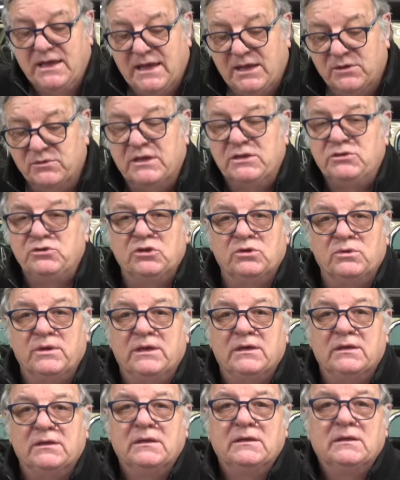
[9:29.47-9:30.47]
How they do
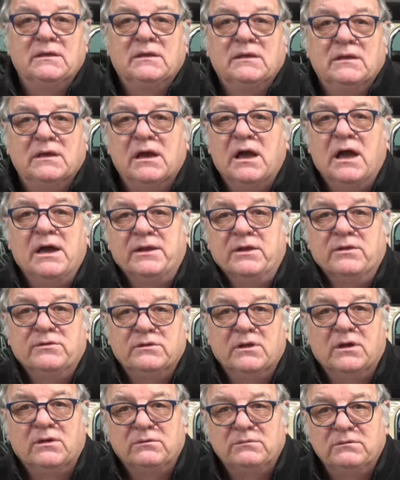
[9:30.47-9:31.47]
it, I don't
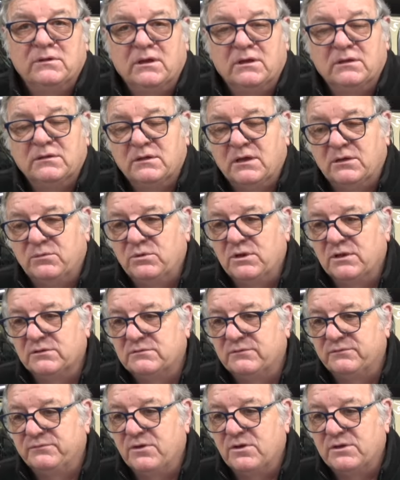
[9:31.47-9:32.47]
know. I would like
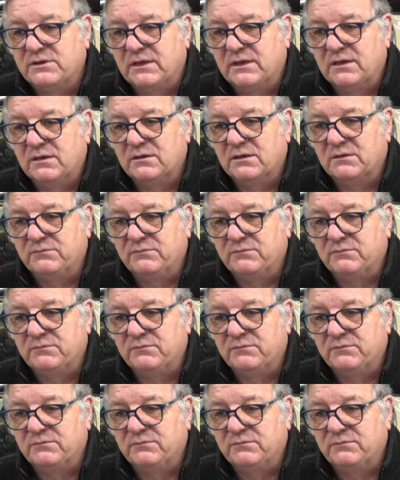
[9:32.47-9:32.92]
to find out.